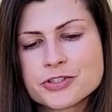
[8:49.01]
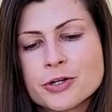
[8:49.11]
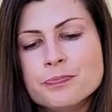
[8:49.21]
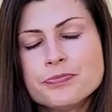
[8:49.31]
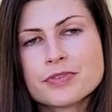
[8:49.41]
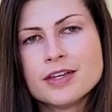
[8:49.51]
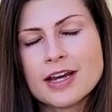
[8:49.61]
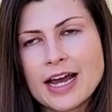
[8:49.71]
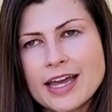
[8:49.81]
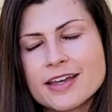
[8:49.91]
So
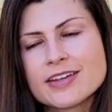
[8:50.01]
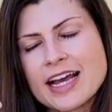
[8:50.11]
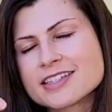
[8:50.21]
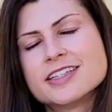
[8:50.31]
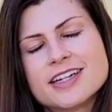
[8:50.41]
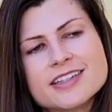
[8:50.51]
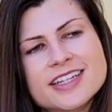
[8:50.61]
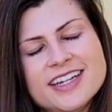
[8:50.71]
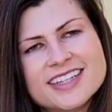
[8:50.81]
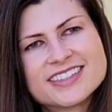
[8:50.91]
I accidentally.